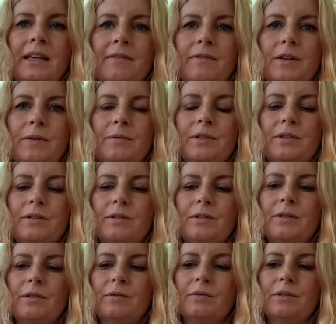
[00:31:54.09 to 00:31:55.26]
If you want to
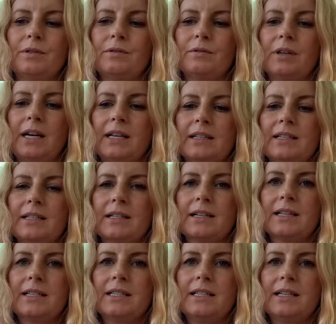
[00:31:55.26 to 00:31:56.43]
go to
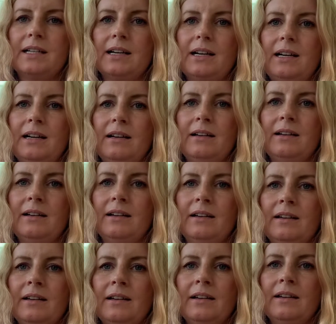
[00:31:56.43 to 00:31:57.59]
Antarctica,
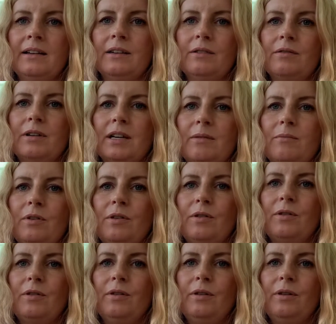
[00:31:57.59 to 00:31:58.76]
you come
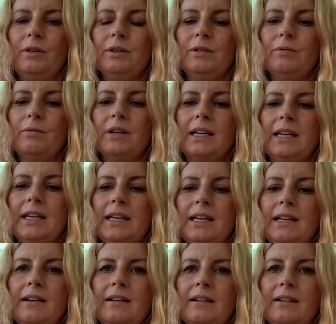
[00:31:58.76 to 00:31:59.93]
all the way
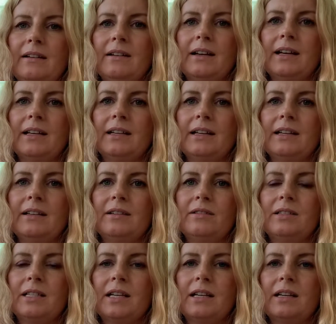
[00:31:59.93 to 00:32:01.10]
here and then you
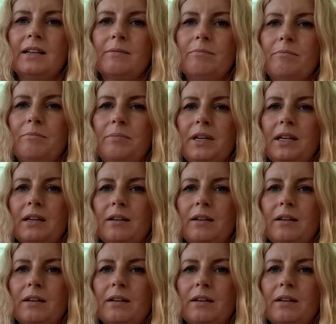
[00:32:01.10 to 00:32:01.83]
take a big